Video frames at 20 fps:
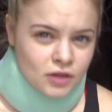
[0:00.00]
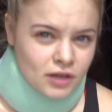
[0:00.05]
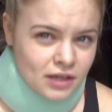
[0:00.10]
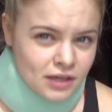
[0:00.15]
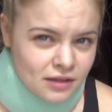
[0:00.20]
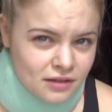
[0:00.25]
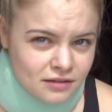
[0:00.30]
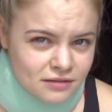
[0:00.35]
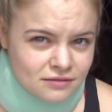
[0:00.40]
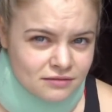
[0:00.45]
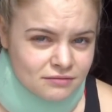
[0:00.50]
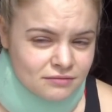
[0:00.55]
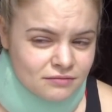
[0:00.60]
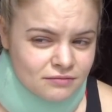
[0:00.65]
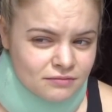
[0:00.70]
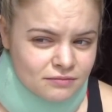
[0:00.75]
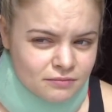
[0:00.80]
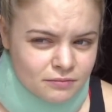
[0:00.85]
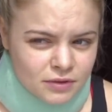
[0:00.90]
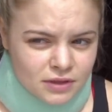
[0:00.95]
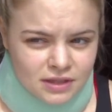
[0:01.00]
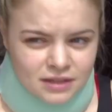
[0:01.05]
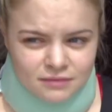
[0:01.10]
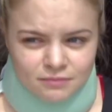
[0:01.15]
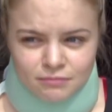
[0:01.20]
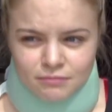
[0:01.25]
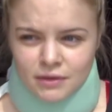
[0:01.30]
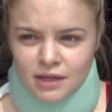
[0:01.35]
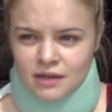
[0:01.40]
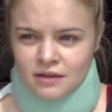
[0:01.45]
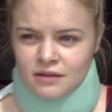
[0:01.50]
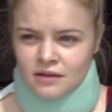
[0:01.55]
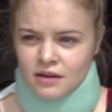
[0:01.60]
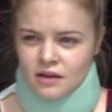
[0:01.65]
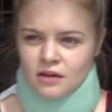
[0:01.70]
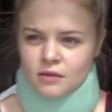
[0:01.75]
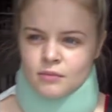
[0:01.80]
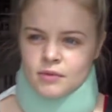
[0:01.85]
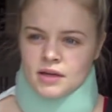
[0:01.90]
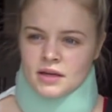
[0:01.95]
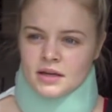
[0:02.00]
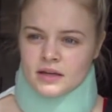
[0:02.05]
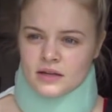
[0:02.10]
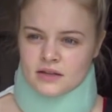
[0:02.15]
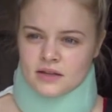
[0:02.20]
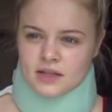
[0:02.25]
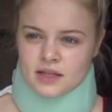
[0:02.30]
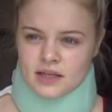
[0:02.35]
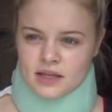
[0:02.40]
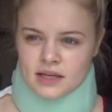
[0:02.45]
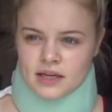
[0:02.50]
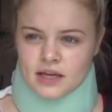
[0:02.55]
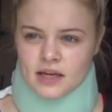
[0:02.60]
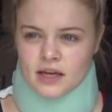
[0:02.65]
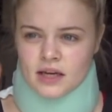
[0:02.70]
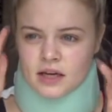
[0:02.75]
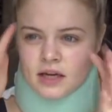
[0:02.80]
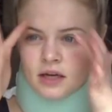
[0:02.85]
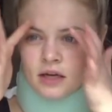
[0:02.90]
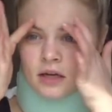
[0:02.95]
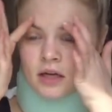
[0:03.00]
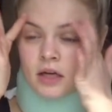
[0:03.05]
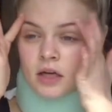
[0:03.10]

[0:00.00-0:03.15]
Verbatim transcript: trying to put the mirror on me, okay.